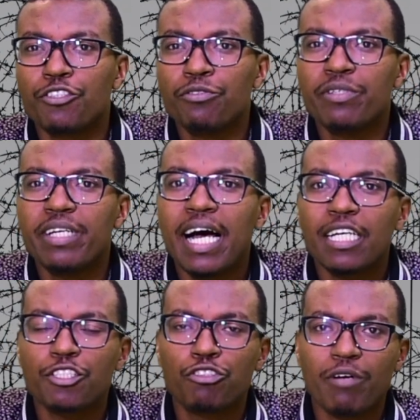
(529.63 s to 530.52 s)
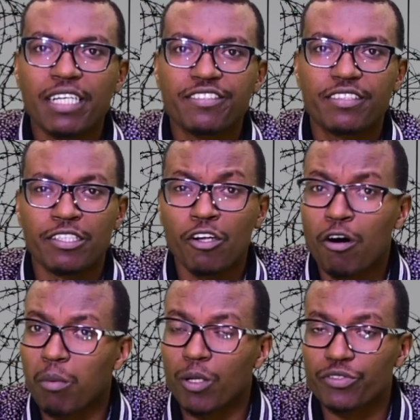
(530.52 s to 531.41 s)
Do not trust
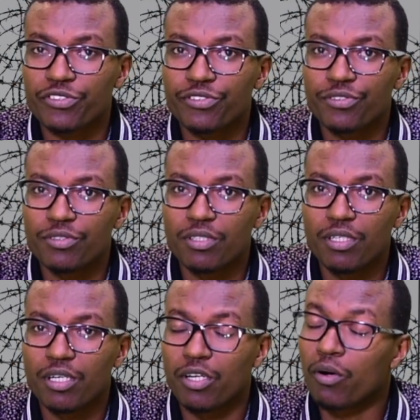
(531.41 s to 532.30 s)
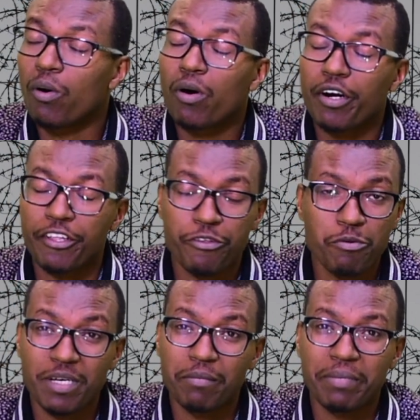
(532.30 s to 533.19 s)
nobles, nor
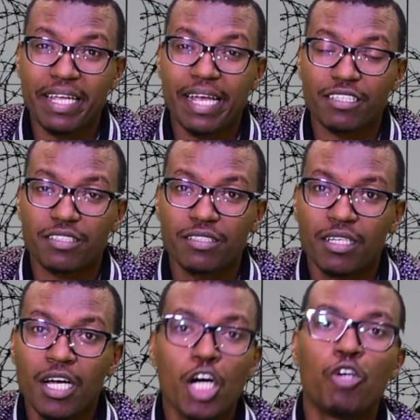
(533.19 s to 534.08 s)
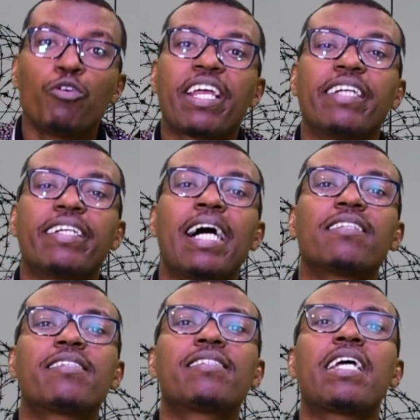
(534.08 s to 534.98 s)
human beings, who
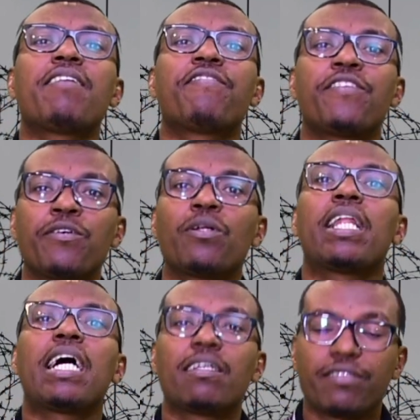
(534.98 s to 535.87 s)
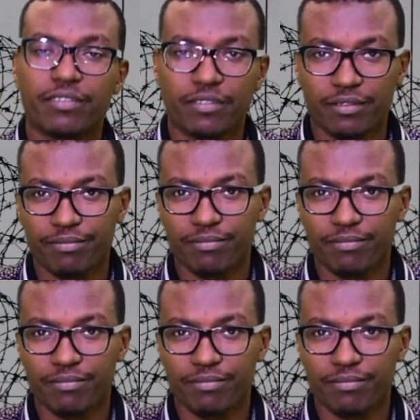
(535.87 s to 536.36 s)
cannot save your lives.